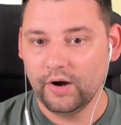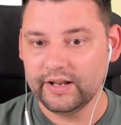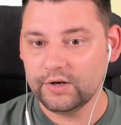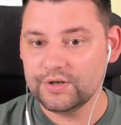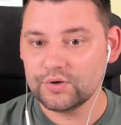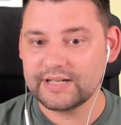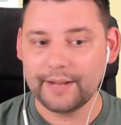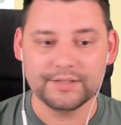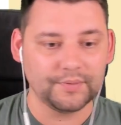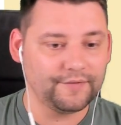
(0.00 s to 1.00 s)
I can increase your
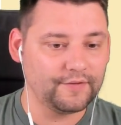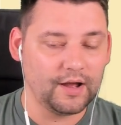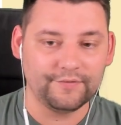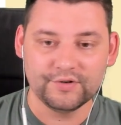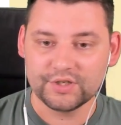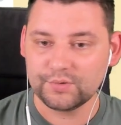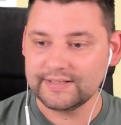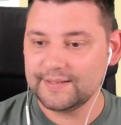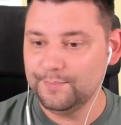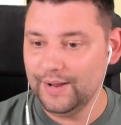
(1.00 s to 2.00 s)
damage by uh,
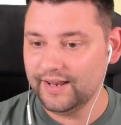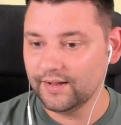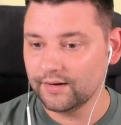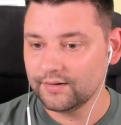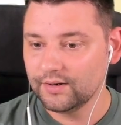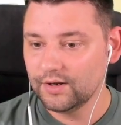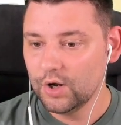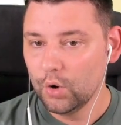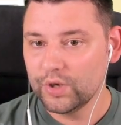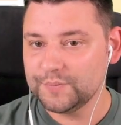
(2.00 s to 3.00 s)
320 billion,
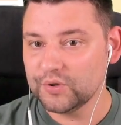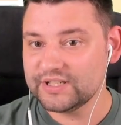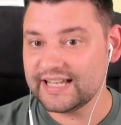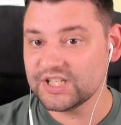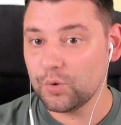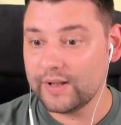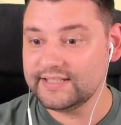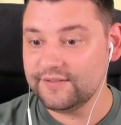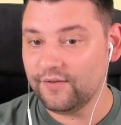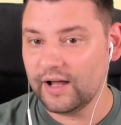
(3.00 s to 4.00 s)
which puts us at
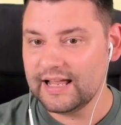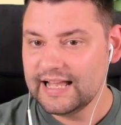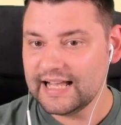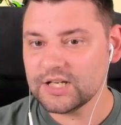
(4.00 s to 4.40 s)
25.